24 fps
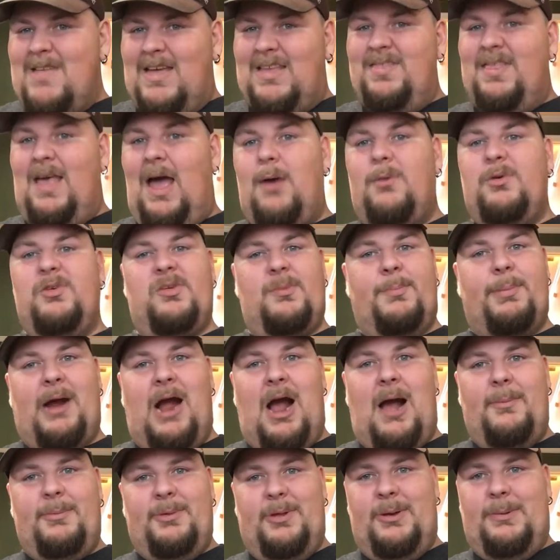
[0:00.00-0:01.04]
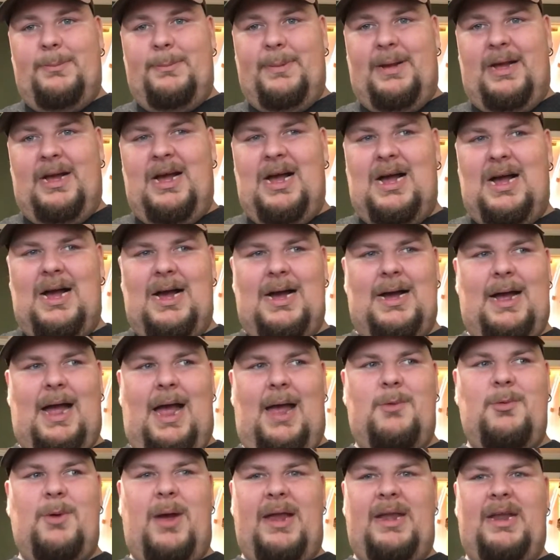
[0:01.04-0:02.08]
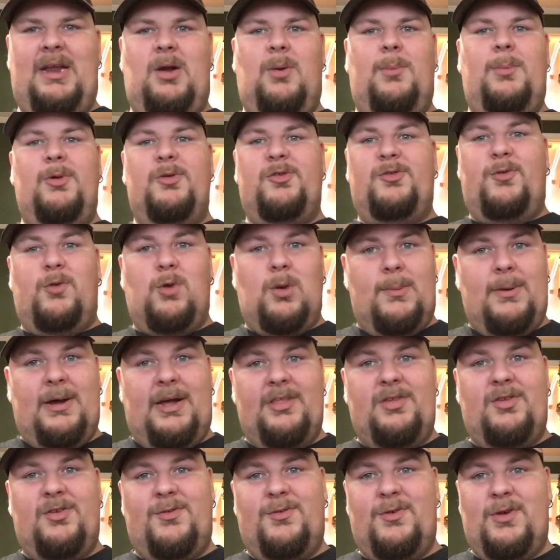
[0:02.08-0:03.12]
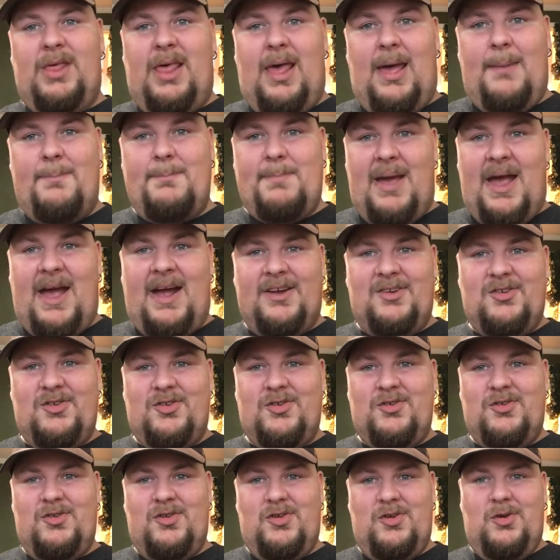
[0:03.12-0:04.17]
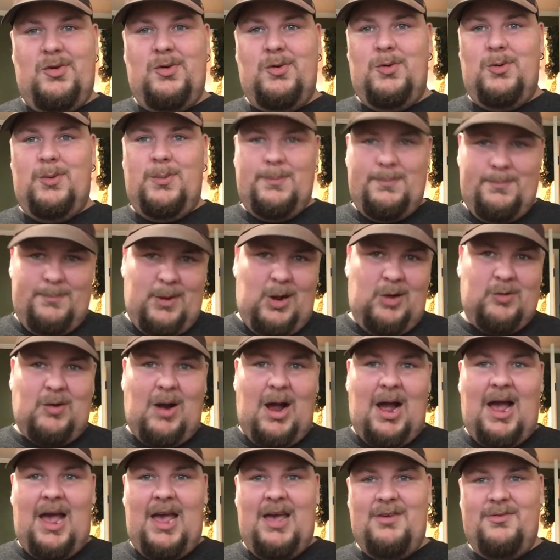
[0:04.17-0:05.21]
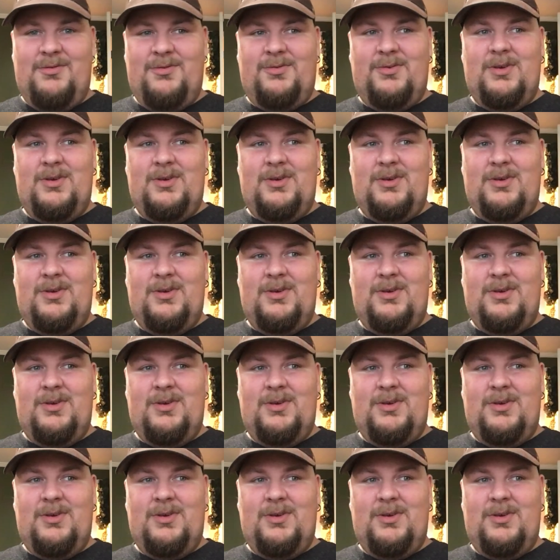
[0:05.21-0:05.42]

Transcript: that was a problem. I waited almost 4 months for that batch to arrive.